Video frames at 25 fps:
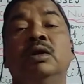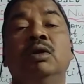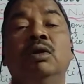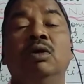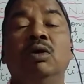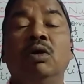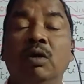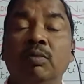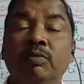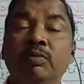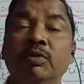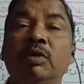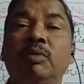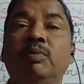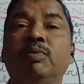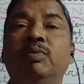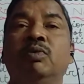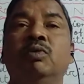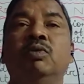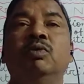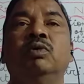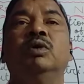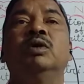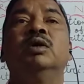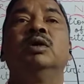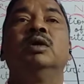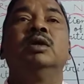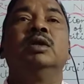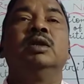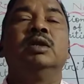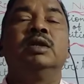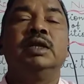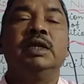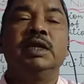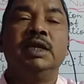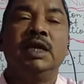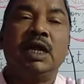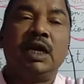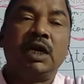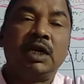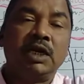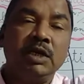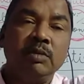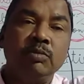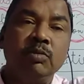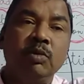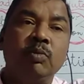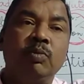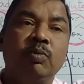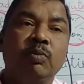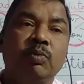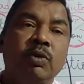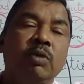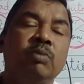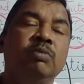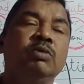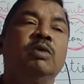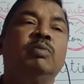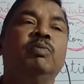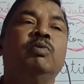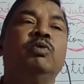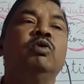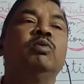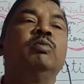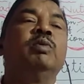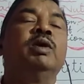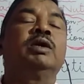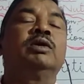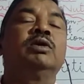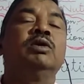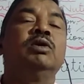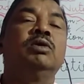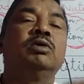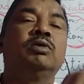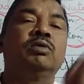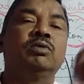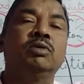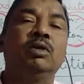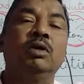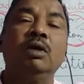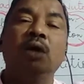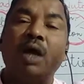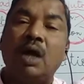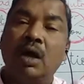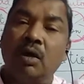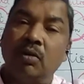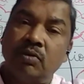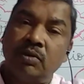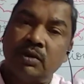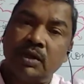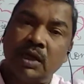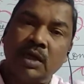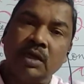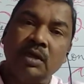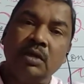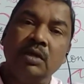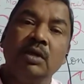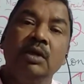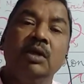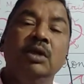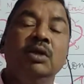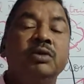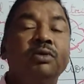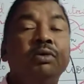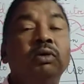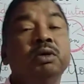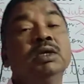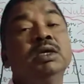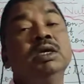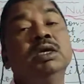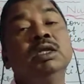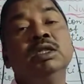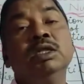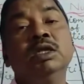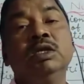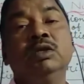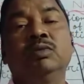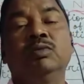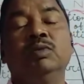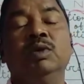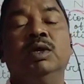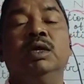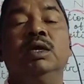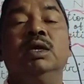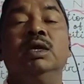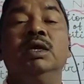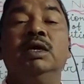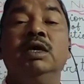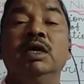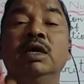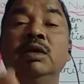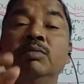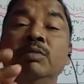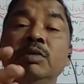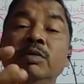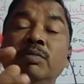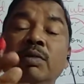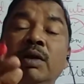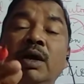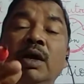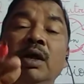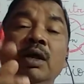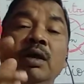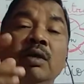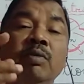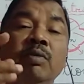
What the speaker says: of the food, they are removed from the food vacuole to the outside. So in this way, amoeba